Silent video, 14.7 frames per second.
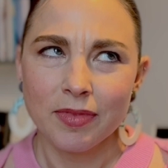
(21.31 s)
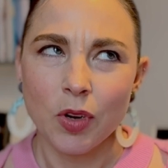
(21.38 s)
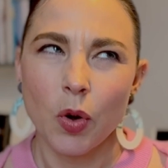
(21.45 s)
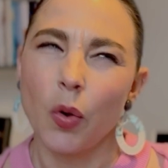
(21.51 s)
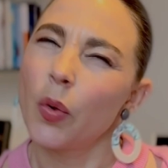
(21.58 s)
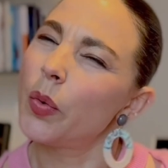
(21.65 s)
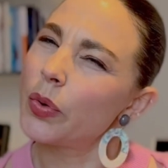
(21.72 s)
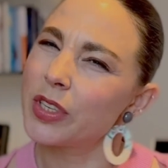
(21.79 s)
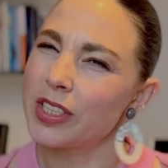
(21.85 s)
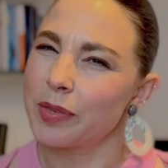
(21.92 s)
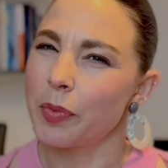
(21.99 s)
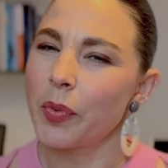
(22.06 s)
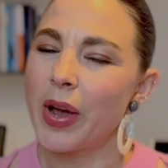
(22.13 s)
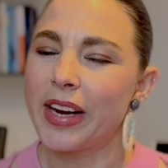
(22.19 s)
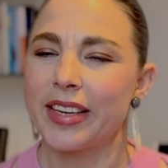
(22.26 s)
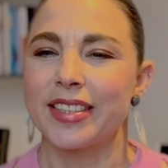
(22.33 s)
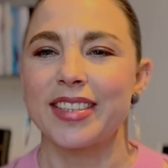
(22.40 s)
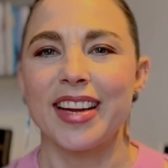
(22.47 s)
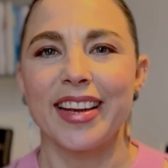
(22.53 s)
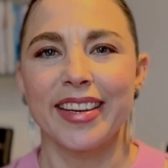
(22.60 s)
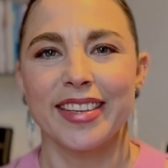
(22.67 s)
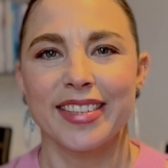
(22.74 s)
or Autism Awareness
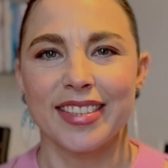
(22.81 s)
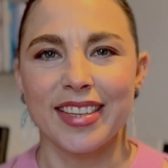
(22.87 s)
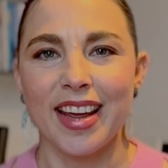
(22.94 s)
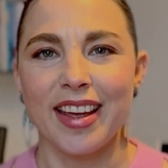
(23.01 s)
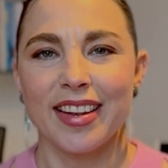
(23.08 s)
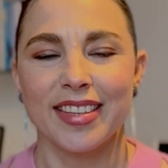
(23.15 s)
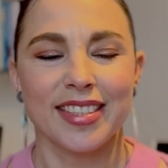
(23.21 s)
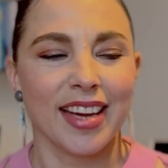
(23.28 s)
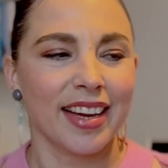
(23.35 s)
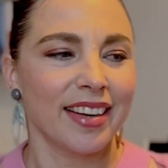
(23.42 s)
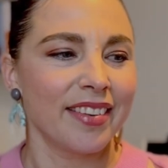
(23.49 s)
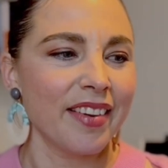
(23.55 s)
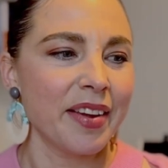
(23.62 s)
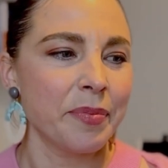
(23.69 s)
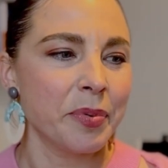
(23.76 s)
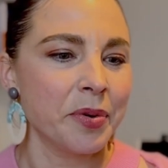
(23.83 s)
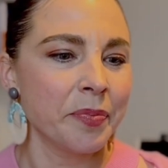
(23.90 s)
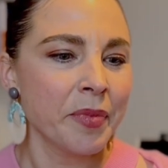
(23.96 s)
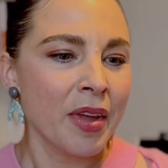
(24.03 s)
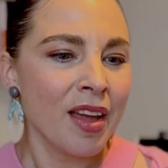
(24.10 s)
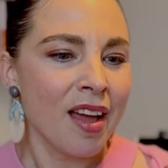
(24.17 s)
Day today, 2nd of April.